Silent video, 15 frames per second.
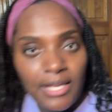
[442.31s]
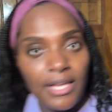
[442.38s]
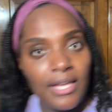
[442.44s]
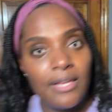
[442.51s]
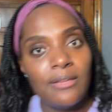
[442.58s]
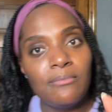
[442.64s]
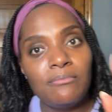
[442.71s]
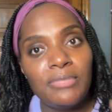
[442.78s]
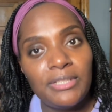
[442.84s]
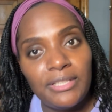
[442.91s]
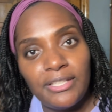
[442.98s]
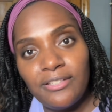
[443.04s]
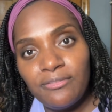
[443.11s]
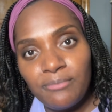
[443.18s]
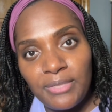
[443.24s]
And
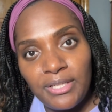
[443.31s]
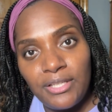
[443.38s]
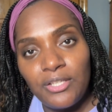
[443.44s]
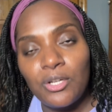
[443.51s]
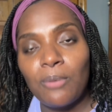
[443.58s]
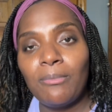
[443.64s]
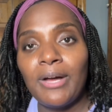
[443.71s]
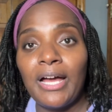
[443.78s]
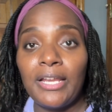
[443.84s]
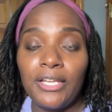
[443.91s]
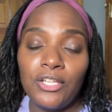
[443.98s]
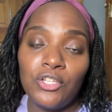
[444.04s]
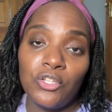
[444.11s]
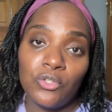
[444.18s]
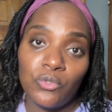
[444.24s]
believe me, your body
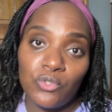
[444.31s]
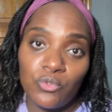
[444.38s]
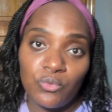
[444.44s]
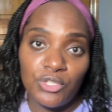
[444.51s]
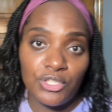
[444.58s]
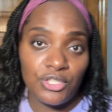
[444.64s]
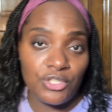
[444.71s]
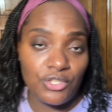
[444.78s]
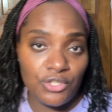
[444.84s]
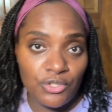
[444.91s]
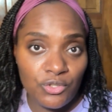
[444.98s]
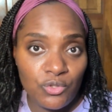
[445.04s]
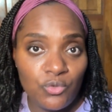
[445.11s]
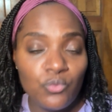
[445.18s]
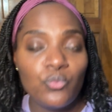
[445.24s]
knows what to do
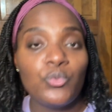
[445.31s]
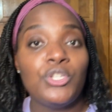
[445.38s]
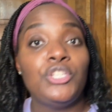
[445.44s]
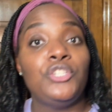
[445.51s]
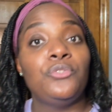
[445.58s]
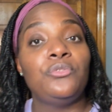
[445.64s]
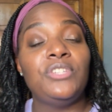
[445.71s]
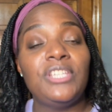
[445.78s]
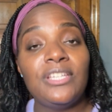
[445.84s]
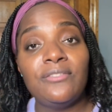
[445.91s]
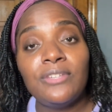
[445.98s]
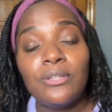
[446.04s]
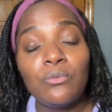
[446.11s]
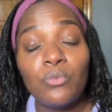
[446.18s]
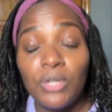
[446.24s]
when you give
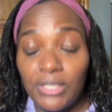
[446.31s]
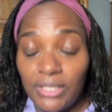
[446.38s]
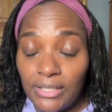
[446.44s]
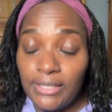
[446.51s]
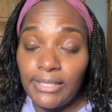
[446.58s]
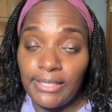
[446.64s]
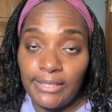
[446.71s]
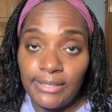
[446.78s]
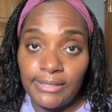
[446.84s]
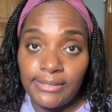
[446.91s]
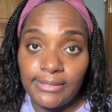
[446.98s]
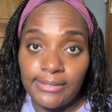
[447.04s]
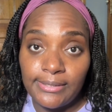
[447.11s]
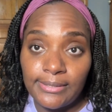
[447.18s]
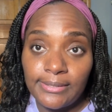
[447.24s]
it what it
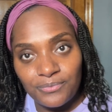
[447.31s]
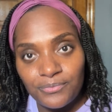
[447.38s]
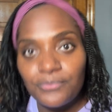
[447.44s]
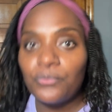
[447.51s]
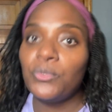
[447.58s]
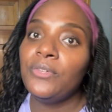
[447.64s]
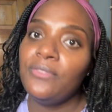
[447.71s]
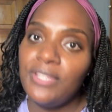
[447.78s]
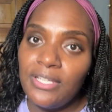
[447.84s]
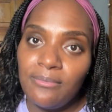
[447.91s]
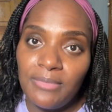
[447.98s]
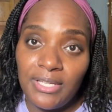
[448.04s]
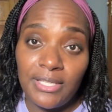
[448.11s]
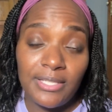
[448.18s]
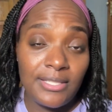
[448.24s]
needs. With that
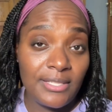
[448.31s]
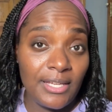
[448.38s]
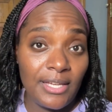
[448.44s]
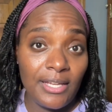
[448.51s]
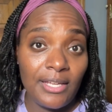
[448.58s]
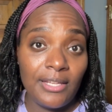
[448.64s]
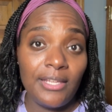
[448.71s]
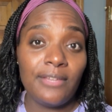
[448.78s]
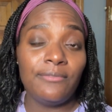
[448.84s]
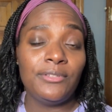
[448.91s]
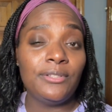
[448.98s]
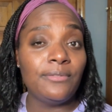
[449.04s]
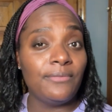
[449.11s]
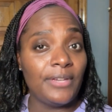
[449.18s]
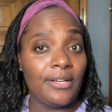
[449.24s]
being said, if
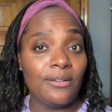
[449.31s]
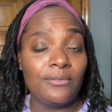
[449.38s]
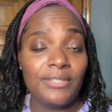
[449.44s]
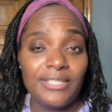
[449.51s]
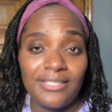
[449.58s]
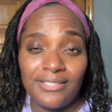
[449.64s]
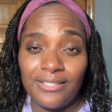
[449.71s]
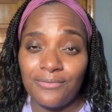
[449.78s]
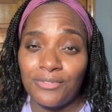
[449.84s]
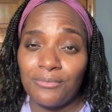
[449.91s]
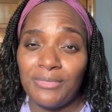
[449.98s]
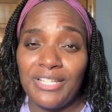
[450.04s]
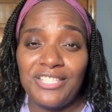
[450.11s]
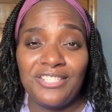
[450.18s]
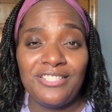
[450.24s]
you found this
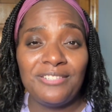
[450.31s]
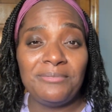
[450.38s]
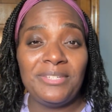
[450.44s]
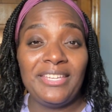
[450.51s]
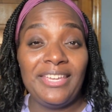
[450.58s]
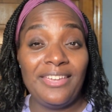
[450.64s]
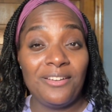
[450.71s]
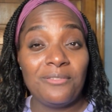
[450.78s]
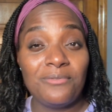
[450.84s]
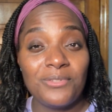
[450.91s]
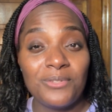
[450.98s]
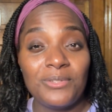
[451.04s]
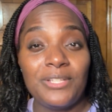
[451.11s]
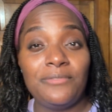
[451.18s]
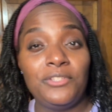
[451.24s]
information to be
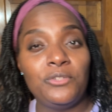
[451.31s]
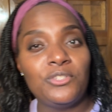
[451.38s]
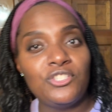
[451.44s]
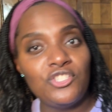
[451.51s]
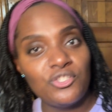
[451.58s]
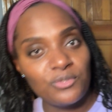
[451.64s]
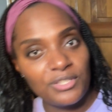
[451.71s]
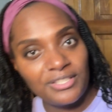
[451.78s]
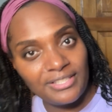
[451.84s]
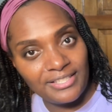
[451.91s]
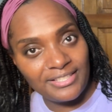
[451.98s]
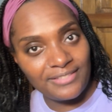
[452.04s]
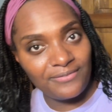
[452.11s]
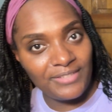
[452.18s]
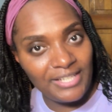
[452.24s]
helpful, if you enjoyed
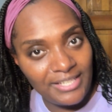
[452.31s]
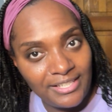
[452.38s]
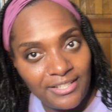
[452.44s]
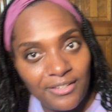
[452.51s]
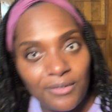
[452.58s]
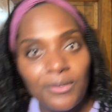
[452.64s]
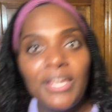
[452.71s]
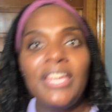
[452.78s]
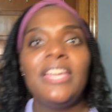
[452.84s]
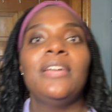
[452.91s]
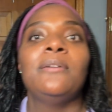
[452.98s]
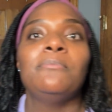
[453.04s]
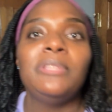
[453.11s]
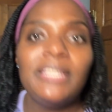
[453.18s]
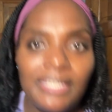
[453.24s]
this video,
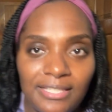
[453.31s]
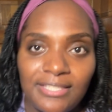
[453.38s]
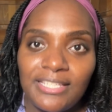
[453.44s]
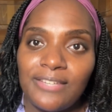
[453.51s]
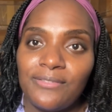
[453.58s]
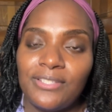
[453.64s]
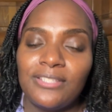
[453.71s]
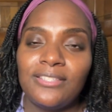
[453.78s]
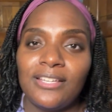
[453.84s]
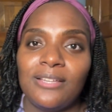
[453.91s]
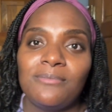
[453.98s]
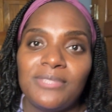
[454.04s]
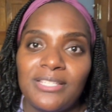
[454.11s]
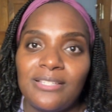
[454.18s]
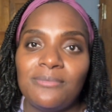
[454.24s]
please give it a
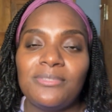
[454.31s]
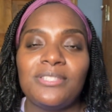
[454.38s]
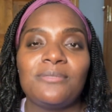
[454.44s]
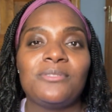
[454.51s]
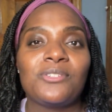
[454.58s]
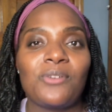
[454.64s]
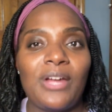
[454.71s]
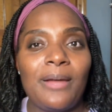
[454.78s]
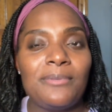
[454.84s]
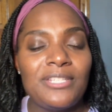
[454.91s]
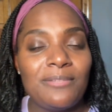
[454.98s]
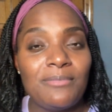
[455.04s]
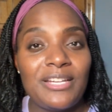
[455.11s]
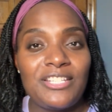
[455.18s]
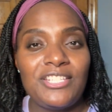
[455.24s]
thumbs up, subscribe
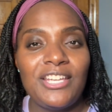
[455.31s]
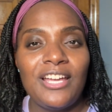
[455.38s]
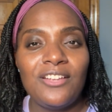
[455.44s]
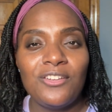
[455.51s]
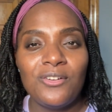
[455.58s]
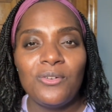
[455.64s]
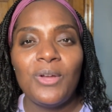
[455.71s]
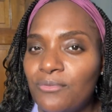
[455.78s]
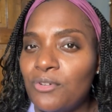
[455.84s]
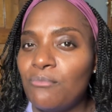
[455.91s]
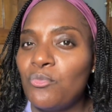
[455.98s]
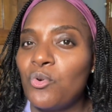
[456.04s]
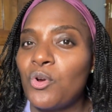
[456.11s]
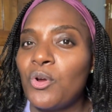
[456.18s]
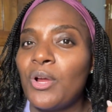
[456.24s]
to my channel for
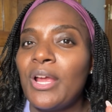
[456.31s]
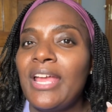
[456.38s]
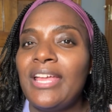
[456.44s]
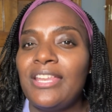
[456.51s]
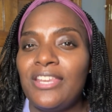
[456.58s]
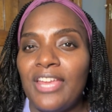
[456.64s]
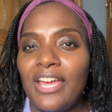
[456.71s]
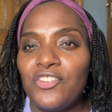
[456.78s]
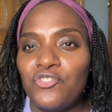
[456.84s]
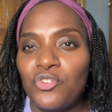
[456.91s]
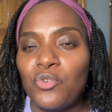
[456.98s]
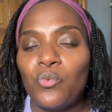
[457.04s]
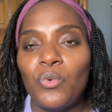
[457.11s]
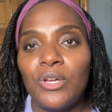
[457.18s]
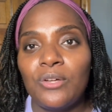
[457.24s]
more
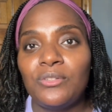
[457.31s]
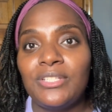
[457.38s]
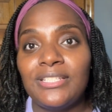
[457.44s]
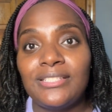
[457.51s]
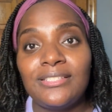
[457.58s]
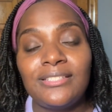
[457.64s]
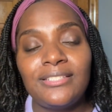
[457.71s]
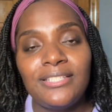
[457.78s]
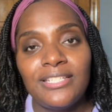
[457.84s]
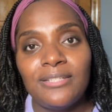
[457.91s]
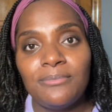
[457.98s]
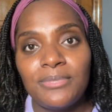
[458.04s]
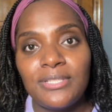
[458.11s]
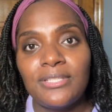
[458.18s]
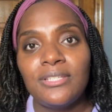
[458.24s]
natural wellness
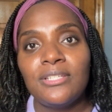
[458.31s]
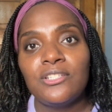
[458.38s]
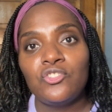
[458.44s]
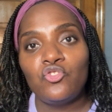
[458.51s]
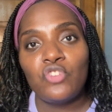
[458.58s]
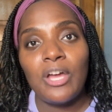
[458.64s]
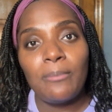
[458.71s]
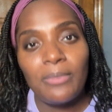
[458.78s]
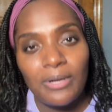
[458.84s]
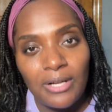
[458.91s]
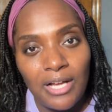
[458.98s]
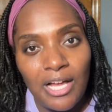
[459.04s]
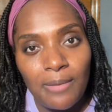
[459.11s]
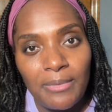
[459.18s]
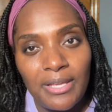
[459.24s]
tips. Drop a
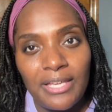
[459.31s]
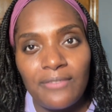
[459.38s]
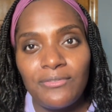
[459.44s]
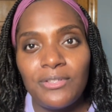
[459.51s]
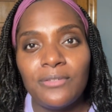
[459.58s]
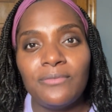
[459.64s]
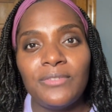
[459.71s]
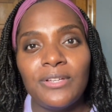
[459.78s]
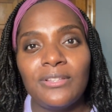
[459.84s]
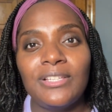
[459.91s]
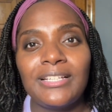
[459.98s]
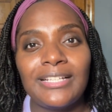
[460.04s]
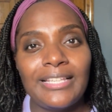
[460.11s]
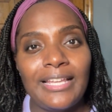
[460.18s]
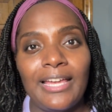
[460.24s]
comment if you feel
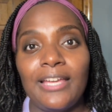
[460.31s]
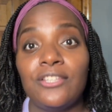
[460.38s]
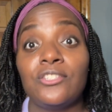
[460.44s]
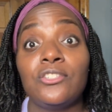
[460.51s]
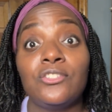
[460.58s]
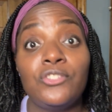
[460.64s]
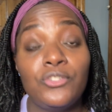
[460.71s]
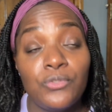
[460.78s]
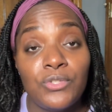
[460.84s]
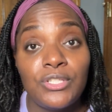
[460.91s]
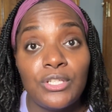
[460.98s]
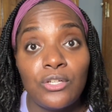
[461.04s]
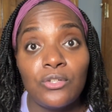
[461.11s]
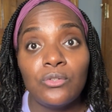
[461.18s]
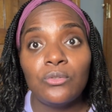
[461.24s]
inclined to do
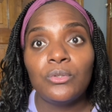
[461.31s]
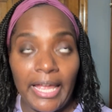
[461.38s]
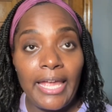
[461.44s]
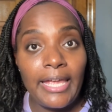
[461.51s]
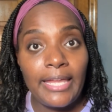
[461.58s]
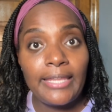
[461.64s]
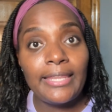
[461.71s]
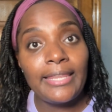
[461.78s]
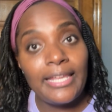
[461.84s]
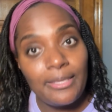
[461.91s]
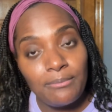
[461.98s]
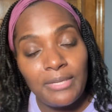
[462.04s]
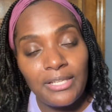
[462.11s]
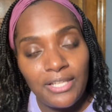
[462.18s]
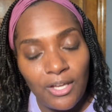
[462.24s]
so, and
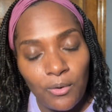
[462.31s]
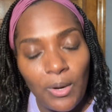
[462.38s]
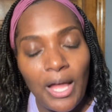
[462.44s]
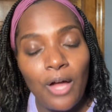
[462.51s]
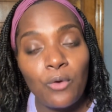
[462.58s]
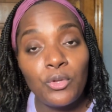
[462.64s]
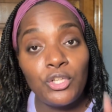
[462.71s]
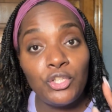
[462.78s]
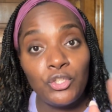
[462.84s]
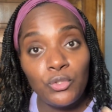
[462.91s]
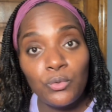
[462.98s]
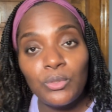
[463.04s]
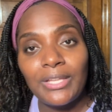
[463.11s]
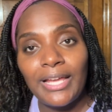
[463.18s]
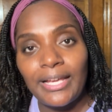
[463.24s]
let me know how
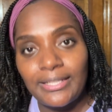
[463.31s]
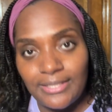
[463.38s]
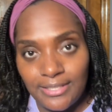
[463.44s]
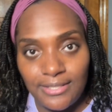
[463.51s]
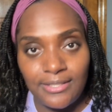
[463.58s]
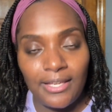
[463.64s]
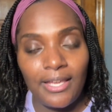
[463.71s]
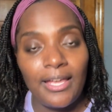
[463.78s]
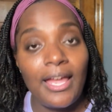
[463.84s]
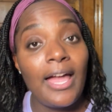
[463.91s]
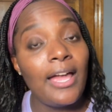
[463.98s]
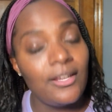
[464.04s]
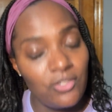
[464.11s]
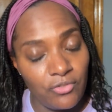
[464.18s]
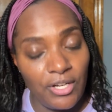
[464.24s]
you like to stay
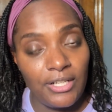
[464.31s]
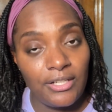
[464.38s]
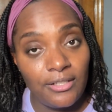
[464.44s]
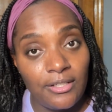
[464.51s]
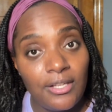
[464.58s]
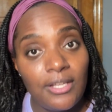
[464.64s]
hydrated.